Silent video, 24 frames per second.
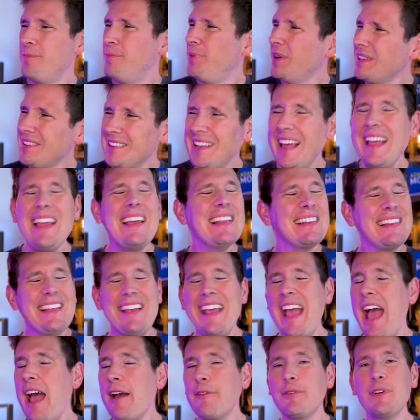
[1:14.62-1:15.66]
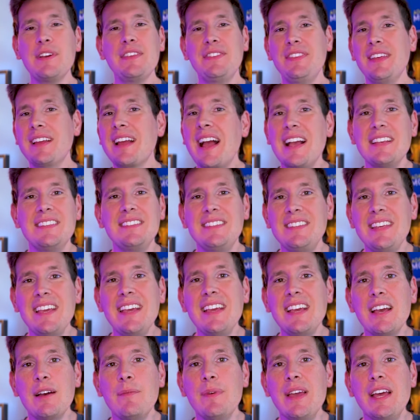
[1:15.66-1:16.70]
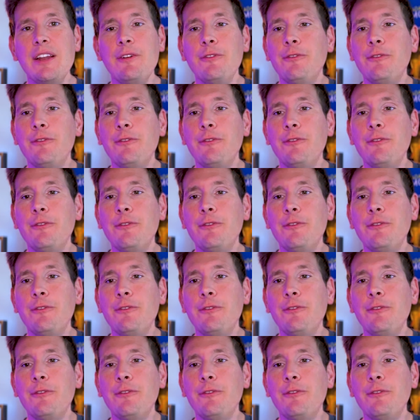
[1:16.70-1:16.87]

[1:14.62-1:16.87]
but lately, everything I see him in